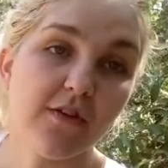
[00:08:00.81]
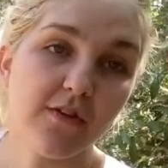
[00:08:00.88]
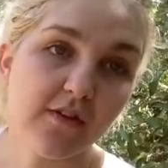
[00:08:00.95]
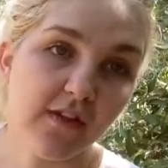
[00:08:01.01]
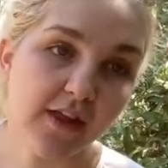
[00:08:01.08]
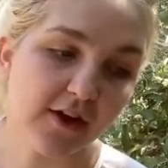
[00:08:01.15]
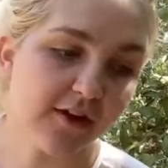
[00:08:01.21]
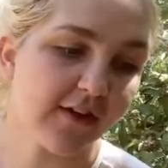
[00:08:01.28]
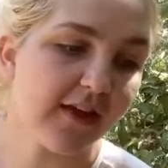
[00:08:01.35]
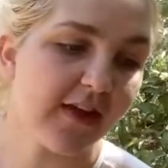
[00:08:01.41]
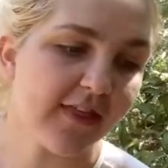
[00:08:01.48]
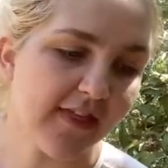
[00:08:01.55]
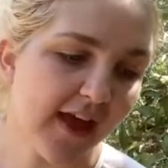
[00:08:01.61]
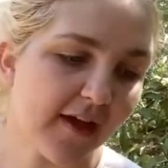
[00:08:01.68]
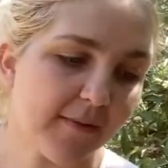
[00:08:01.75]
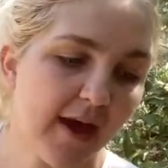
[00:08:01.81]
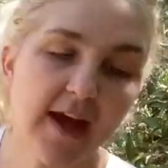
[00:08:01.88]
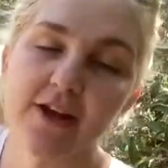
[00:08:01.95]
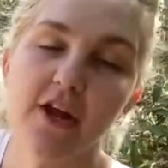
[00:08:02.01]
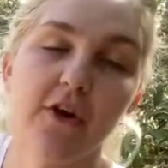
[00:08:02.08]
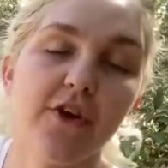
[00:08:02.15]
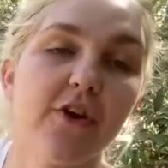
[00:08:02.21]
literally I
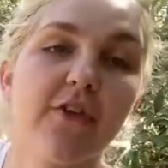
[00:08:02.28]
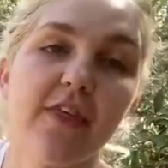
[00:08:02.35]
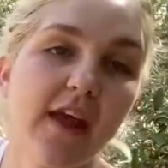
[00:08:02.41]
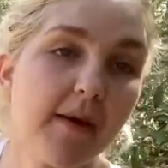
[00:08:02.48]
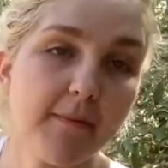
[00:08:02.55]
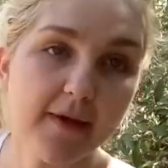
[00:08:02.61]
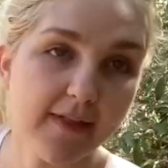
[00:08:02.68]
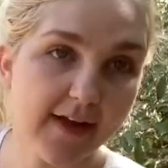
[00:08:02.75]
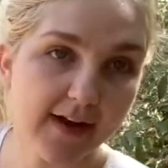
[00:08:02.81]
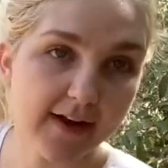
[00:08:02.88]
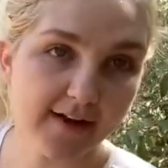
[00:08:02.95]
know you'll thank me later.